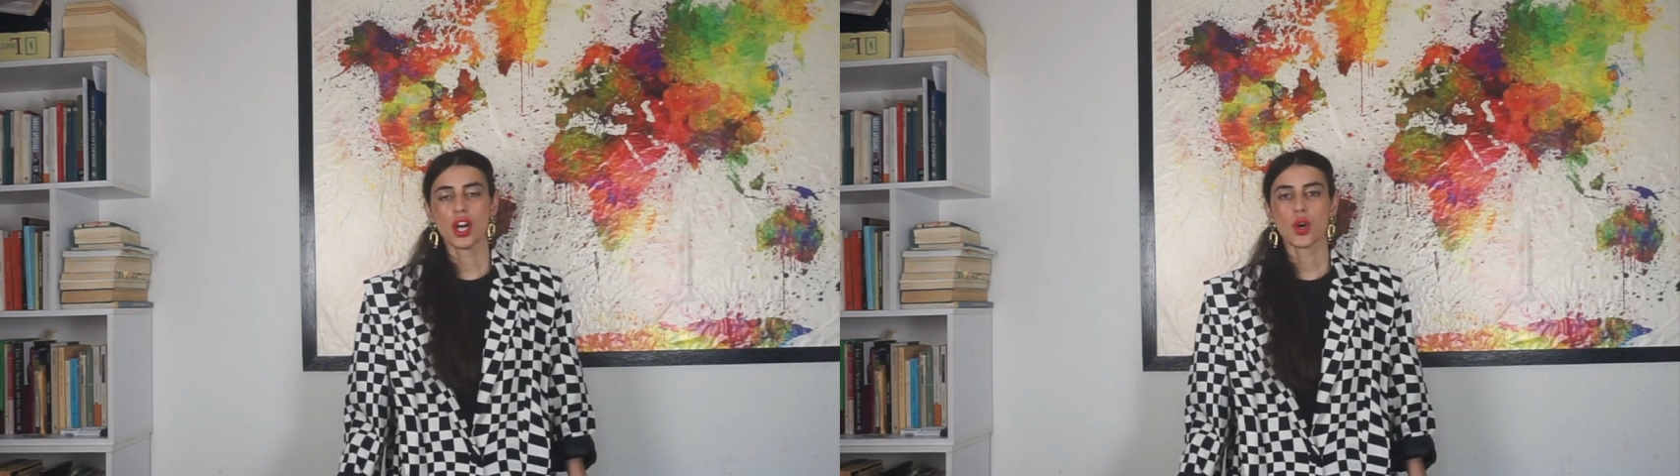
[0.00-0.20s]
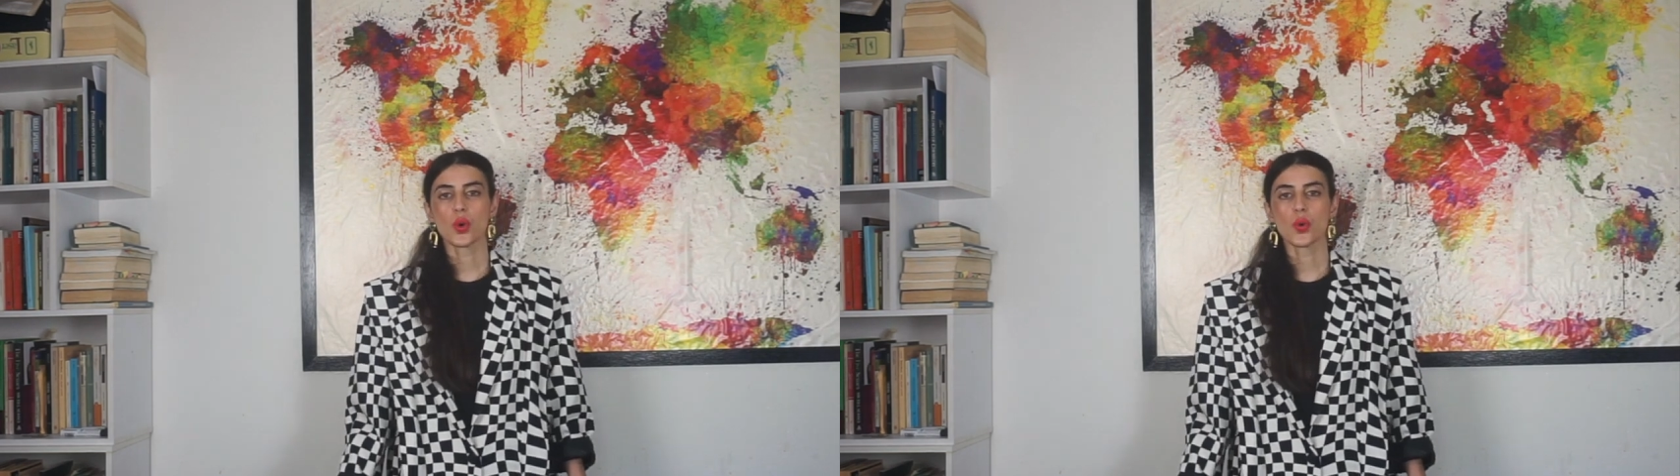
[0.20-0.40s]

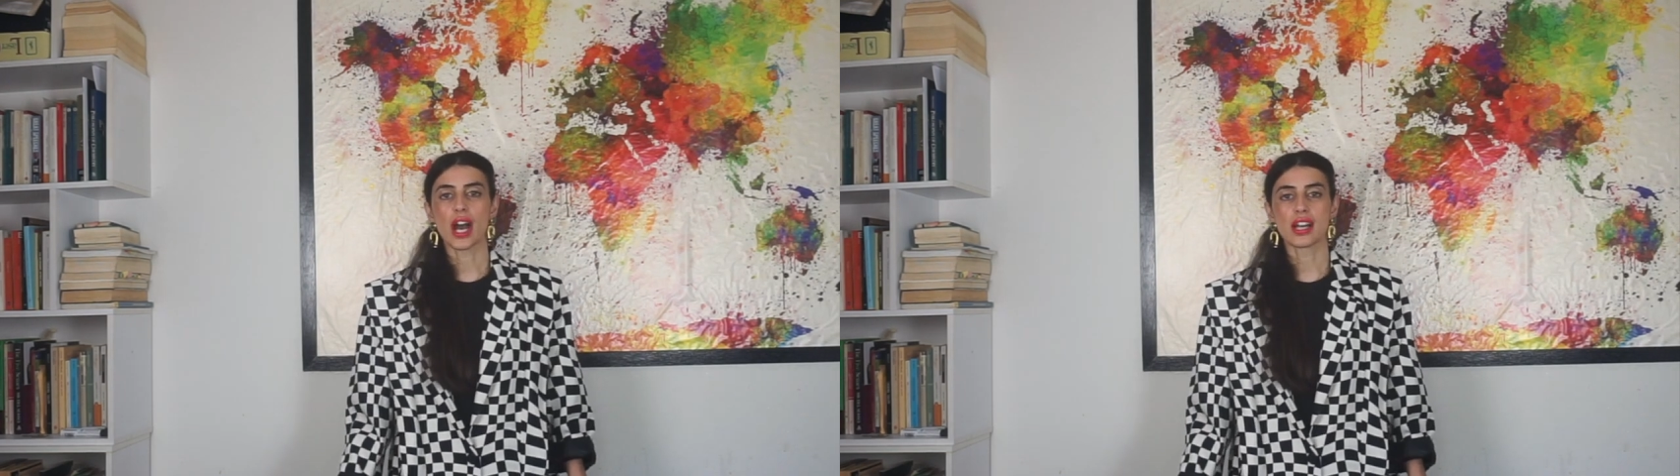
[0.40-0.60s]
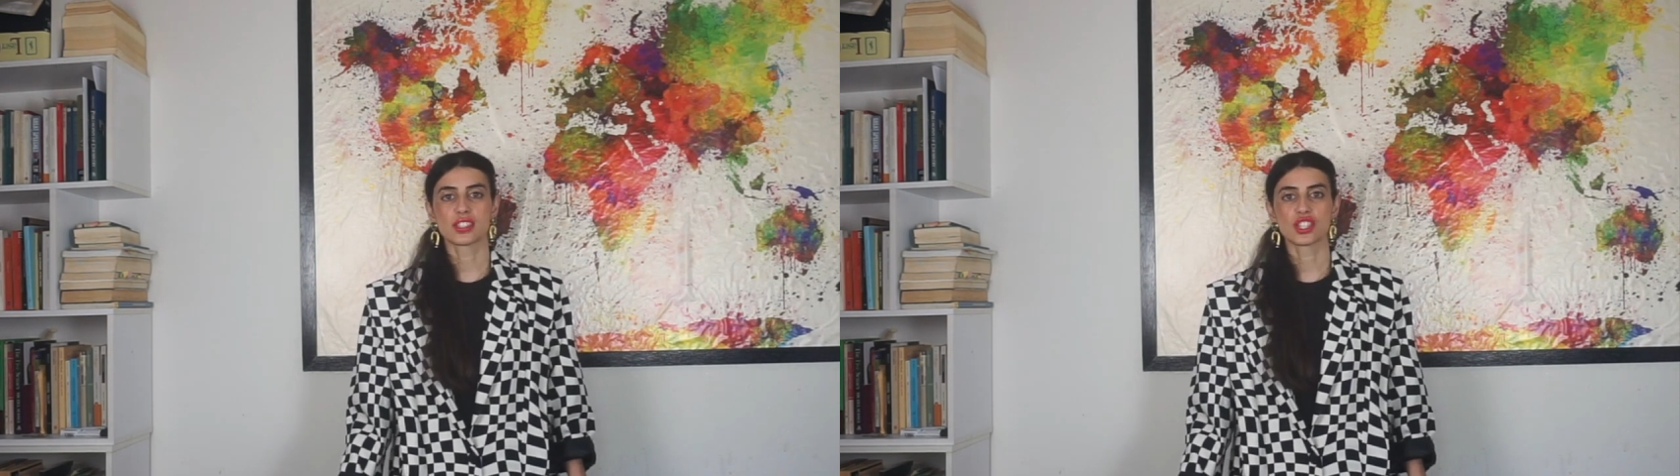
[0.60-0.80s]
who
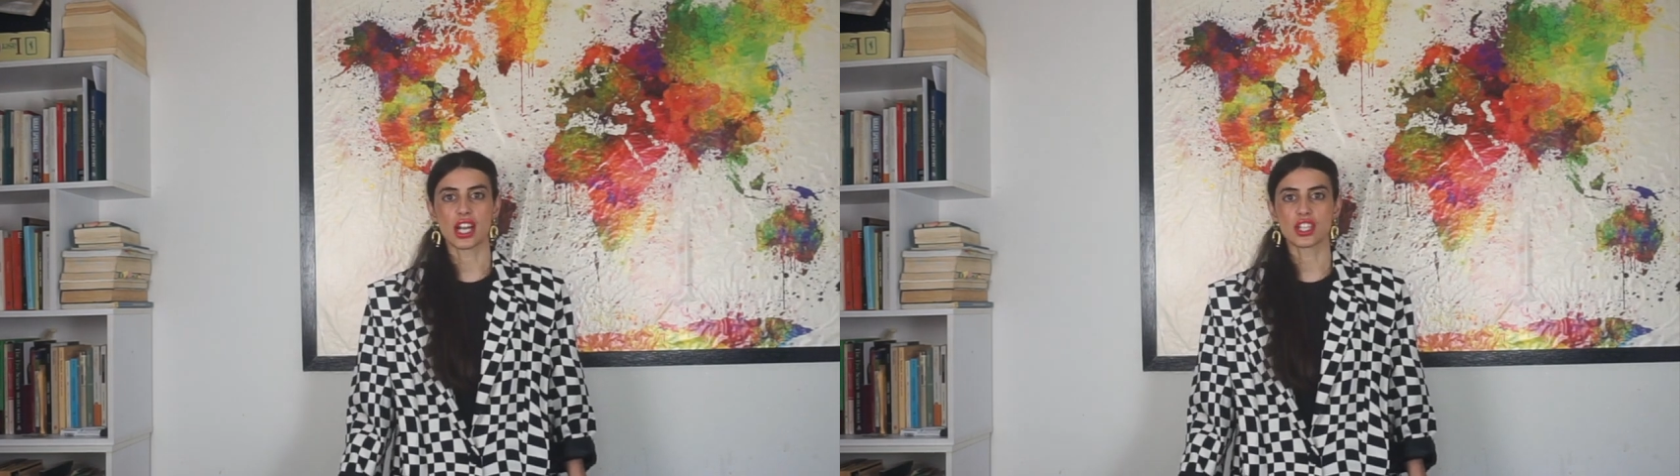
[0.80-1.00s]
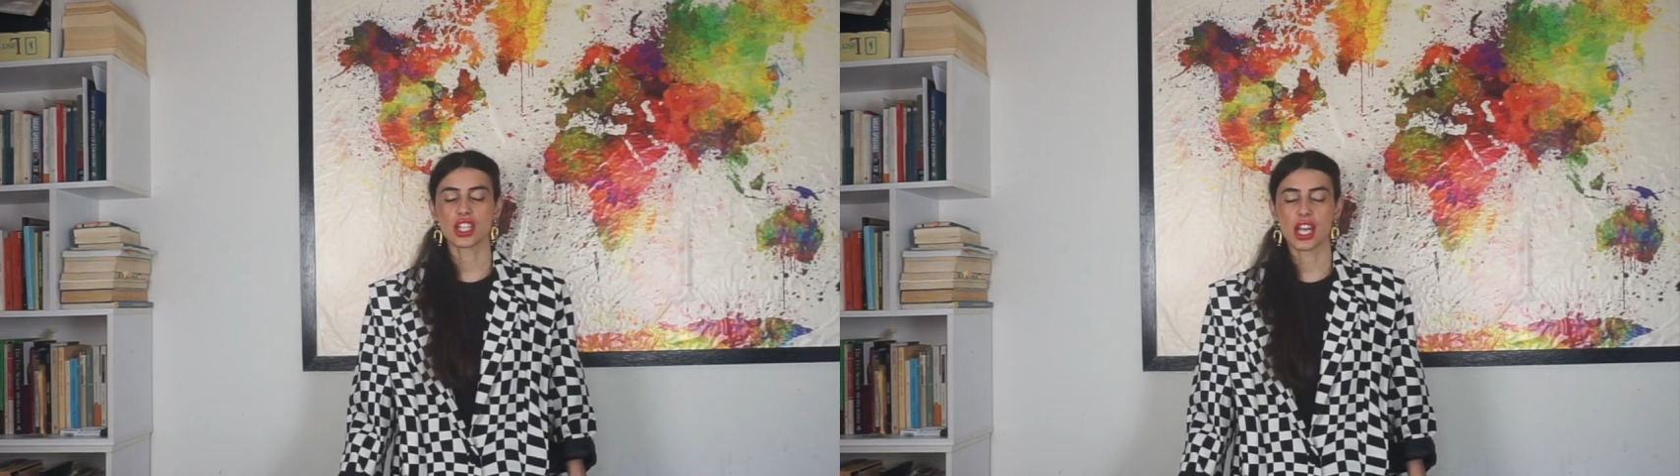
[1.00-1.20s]
has
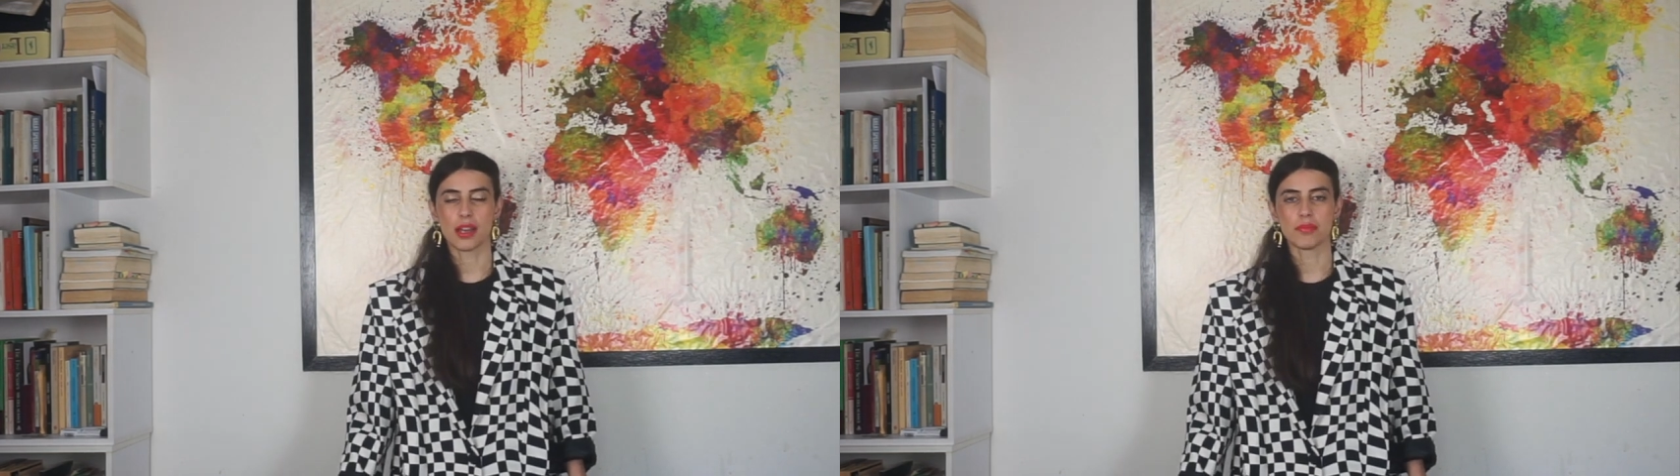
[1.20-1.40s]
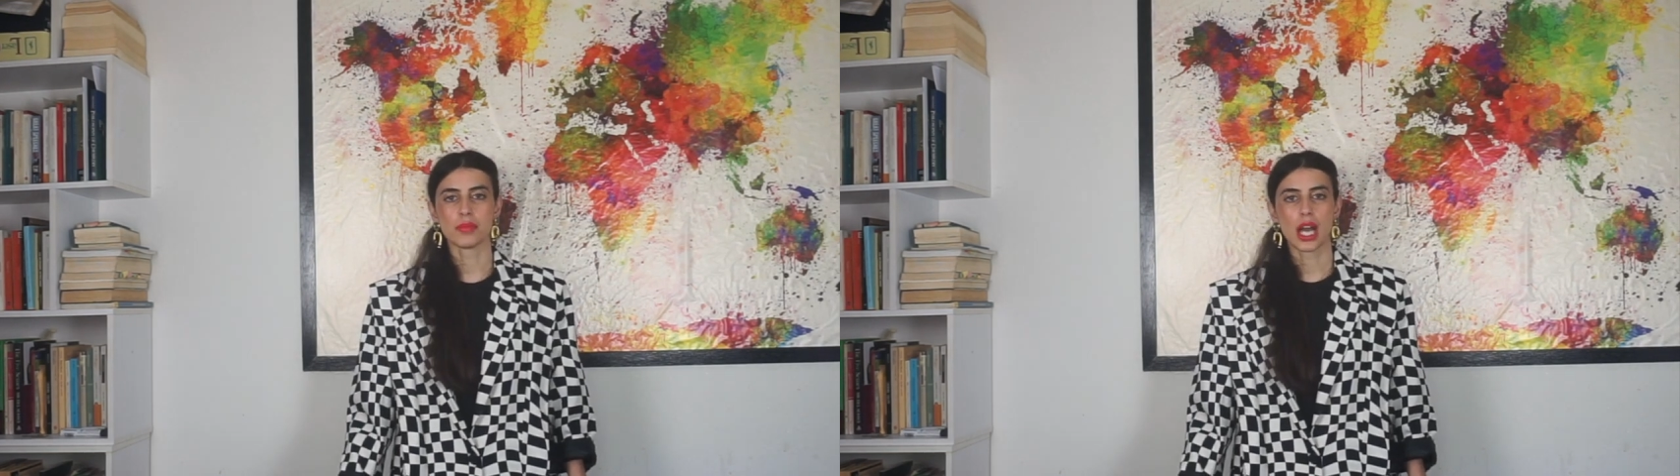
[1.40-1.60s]
judged
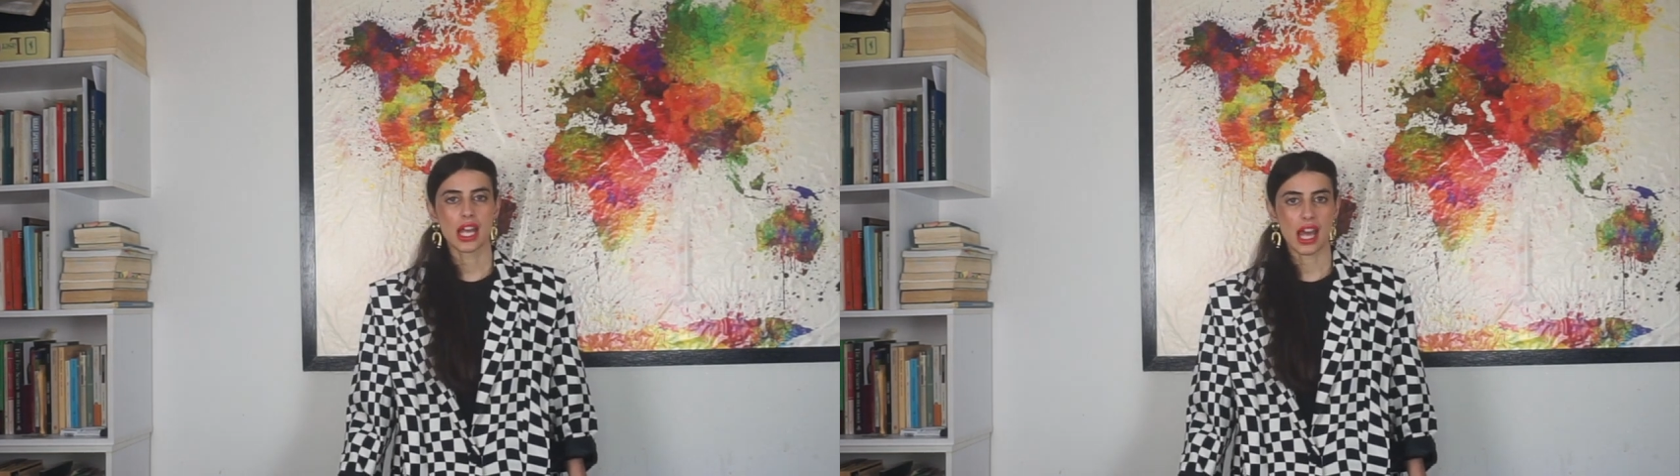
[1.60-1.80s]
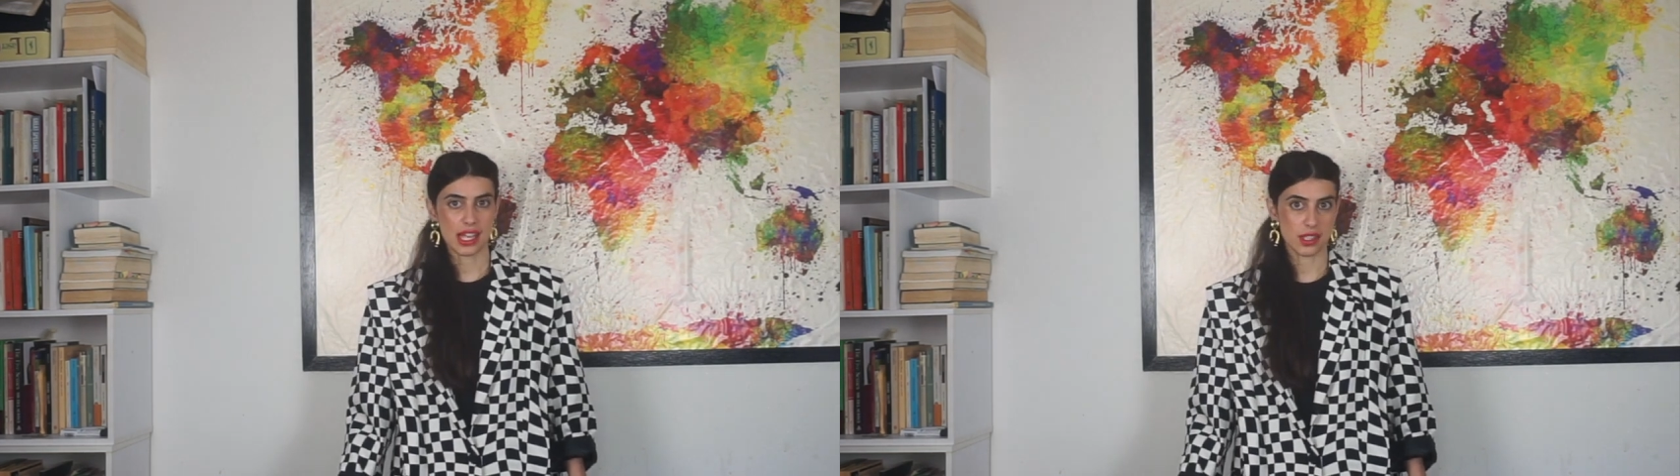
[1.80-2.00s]
him
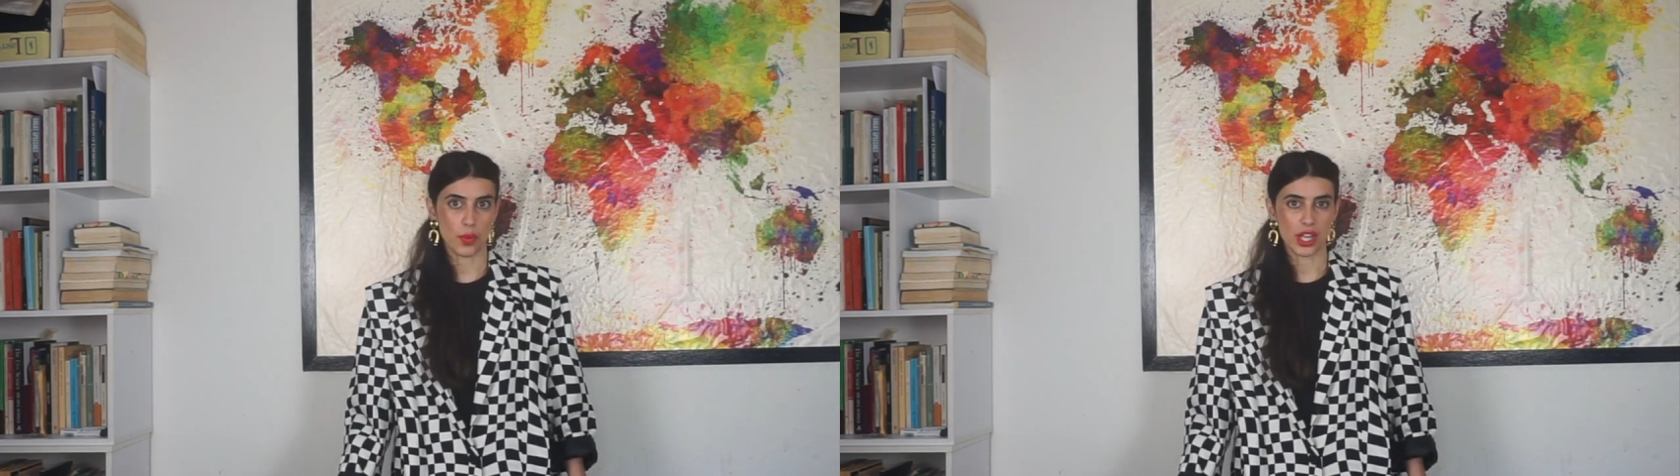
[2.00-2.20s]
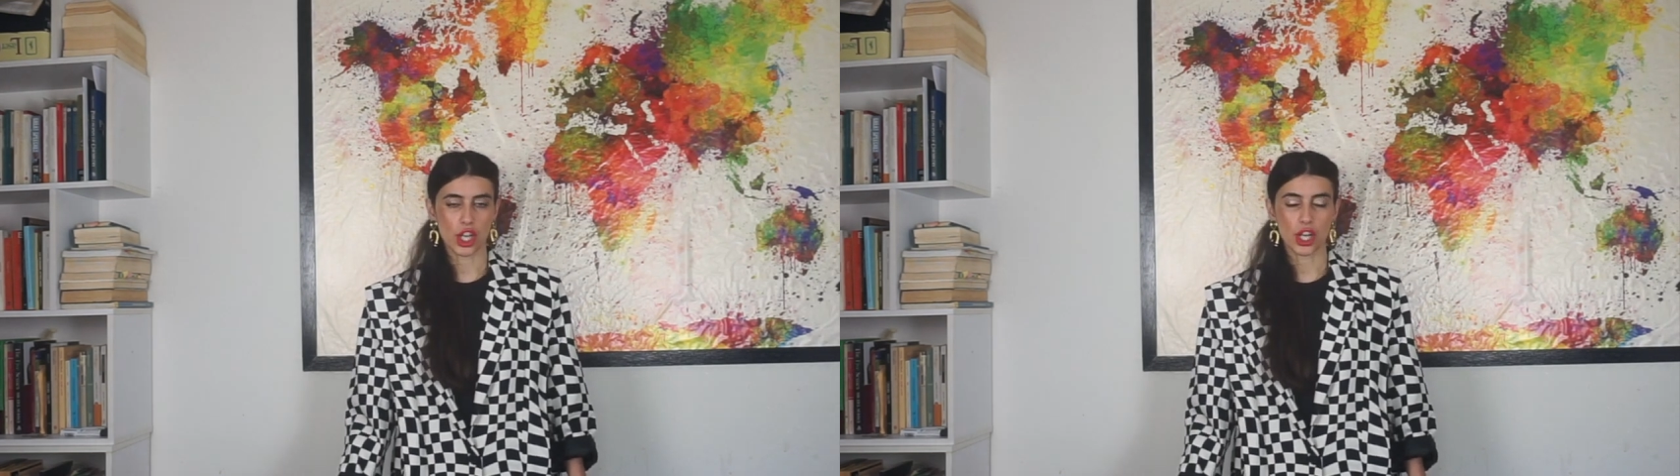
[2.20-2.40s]
as a
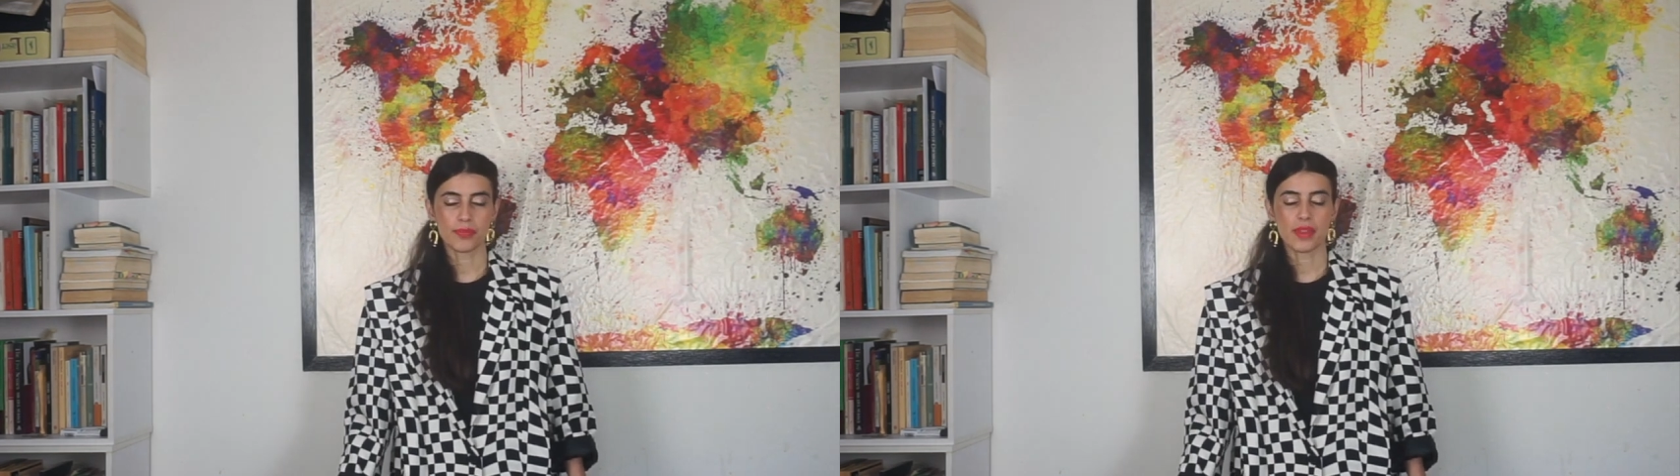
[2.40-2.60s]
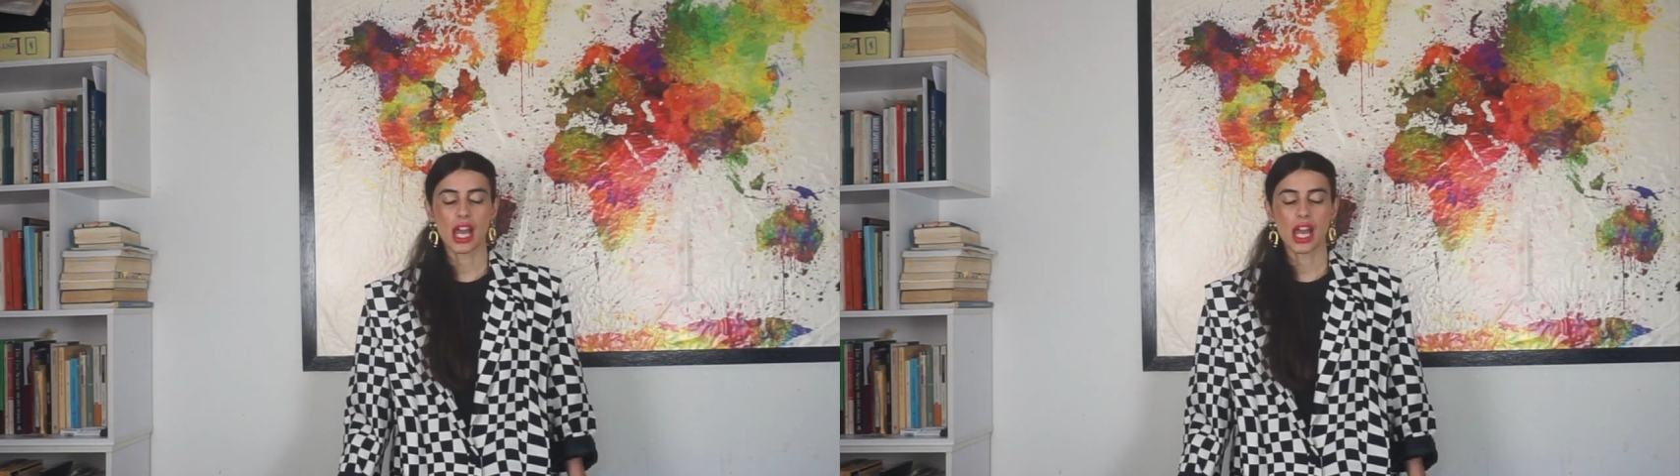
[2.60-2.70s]
winner.